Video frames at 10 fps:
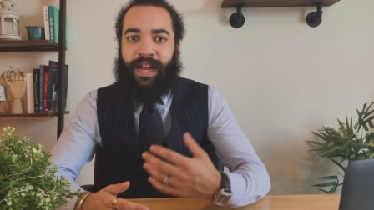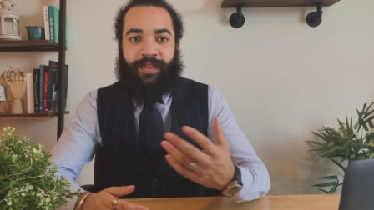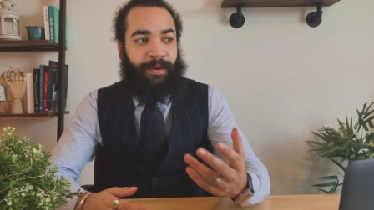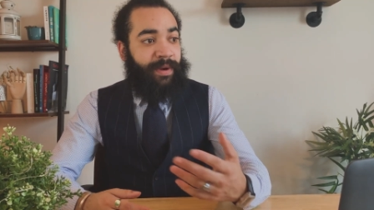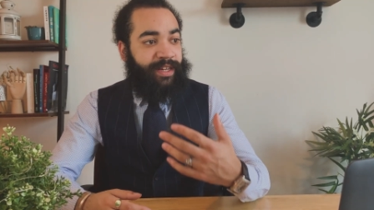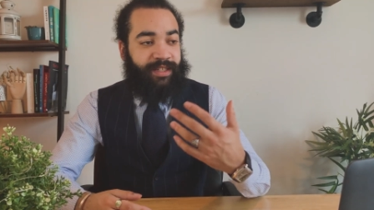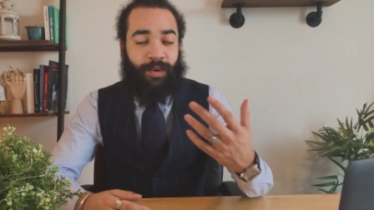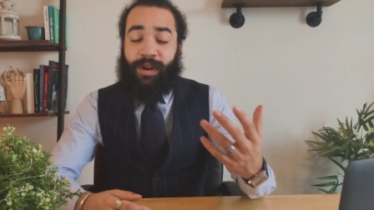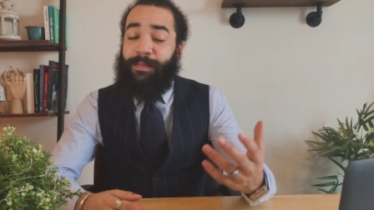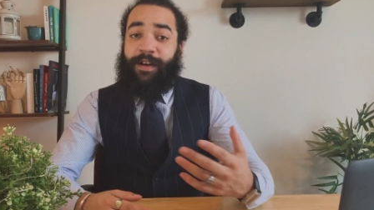And they may say,
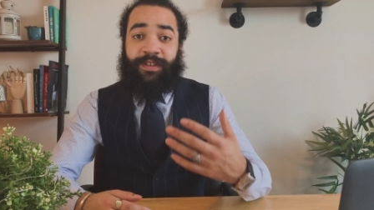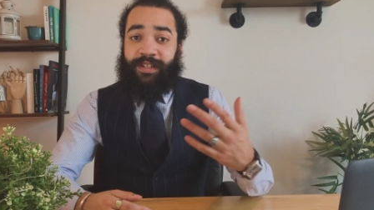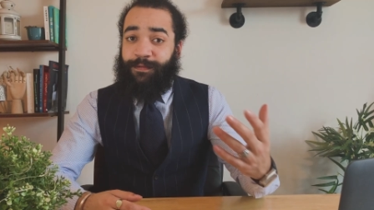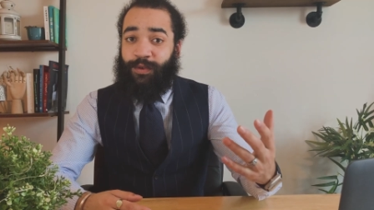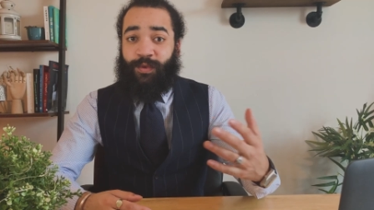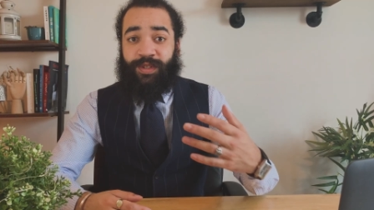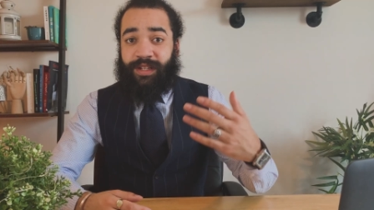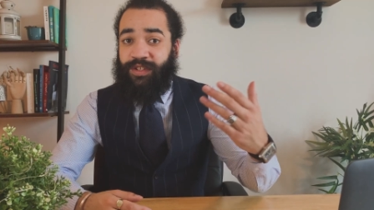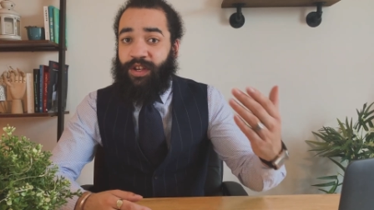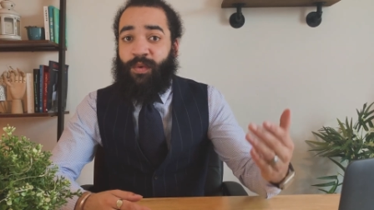well, I'm having
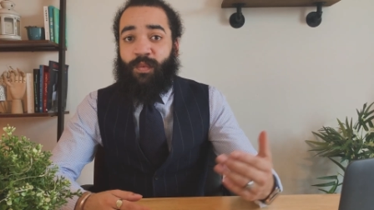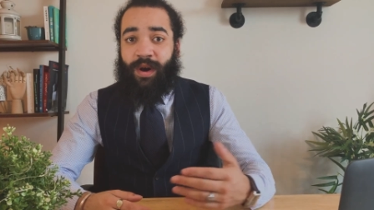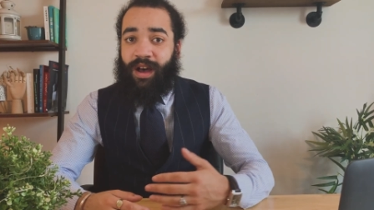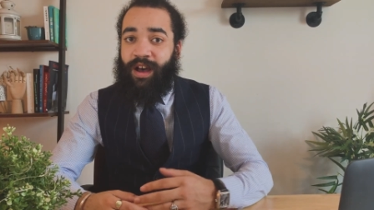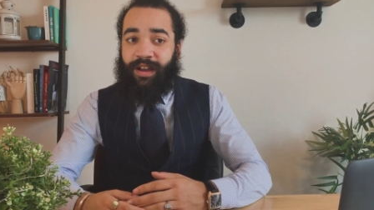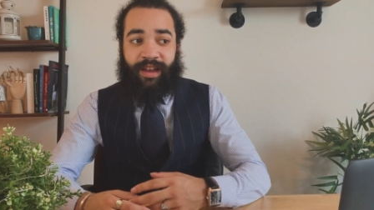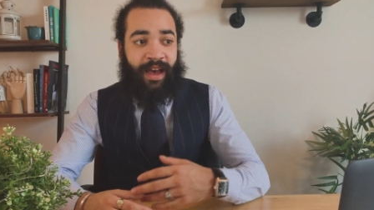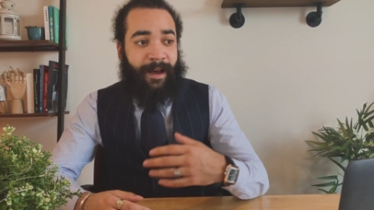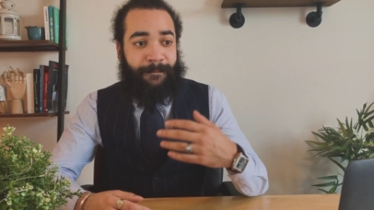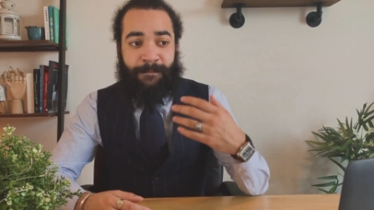difficulties at work.
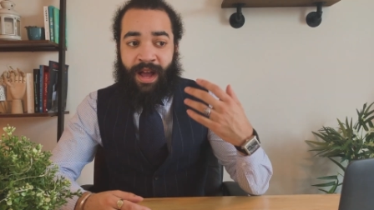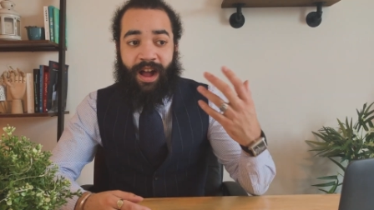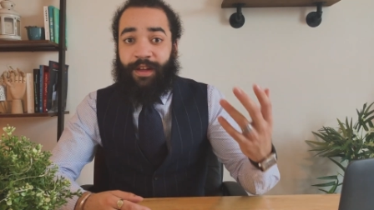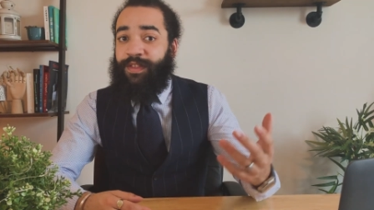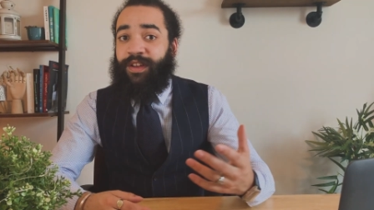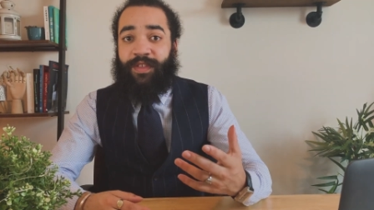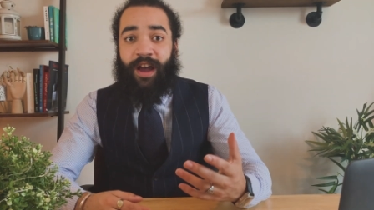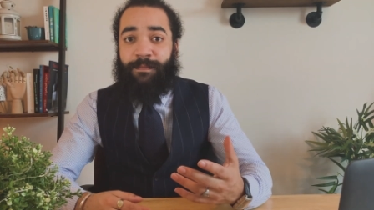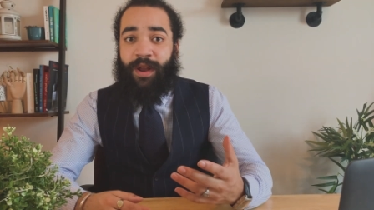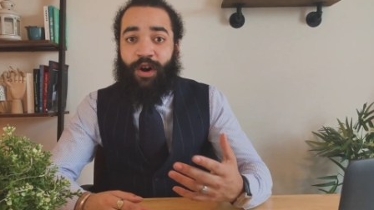I think that
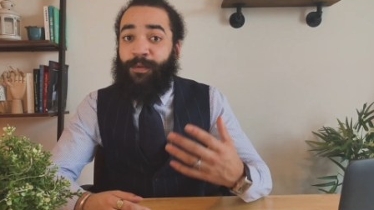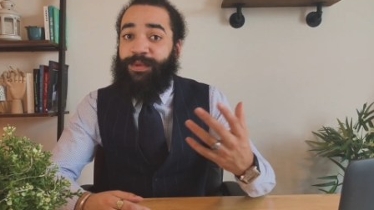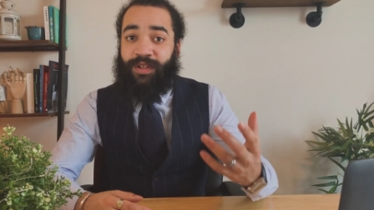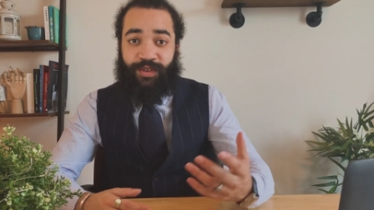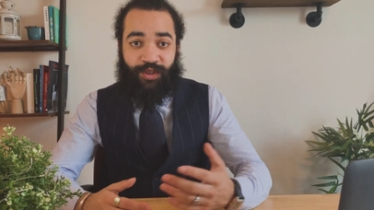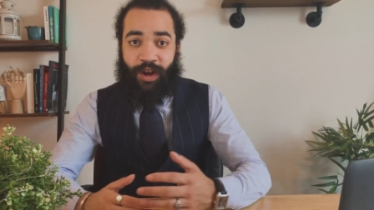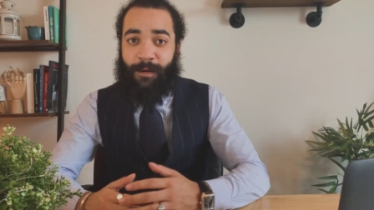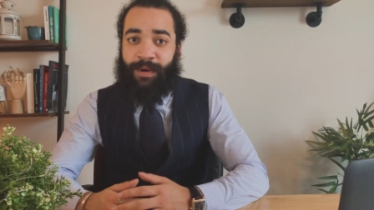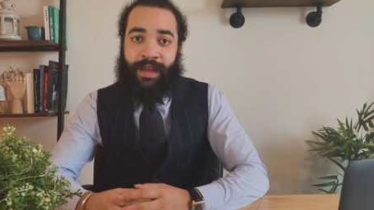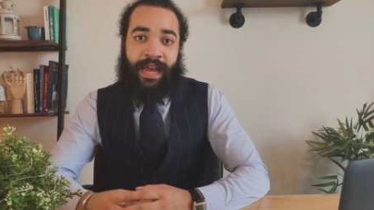I'm not up to the job.